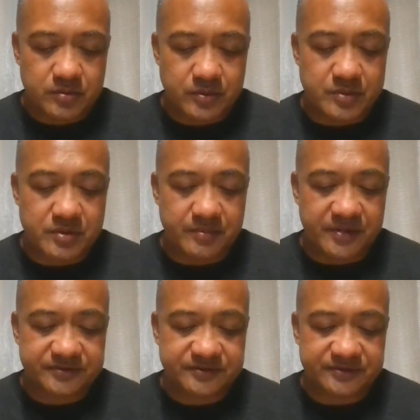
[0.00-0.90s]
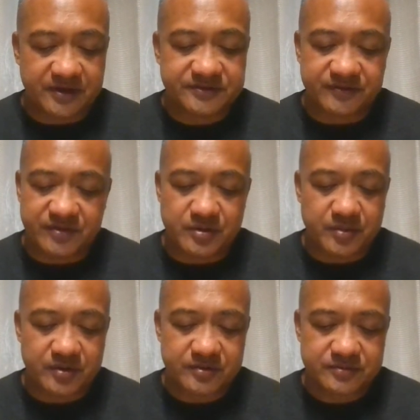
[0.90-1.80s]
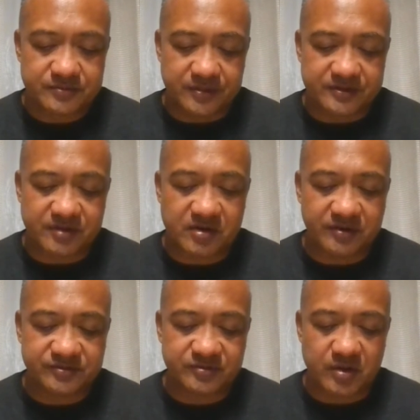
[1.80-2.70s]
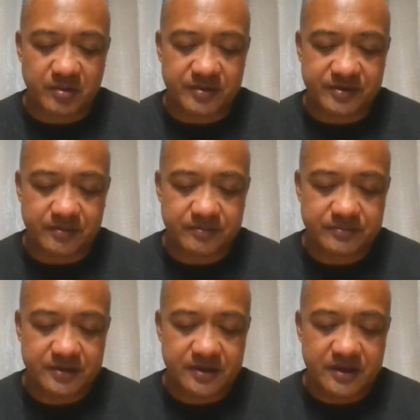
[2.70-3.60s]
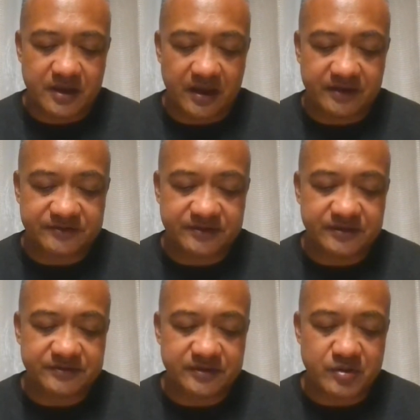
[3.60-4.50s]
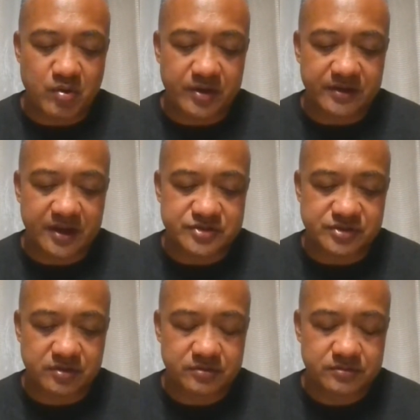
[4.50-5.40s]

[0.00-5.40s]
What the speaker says: We will miss sense of humor and talking story with him and his easygoing nature.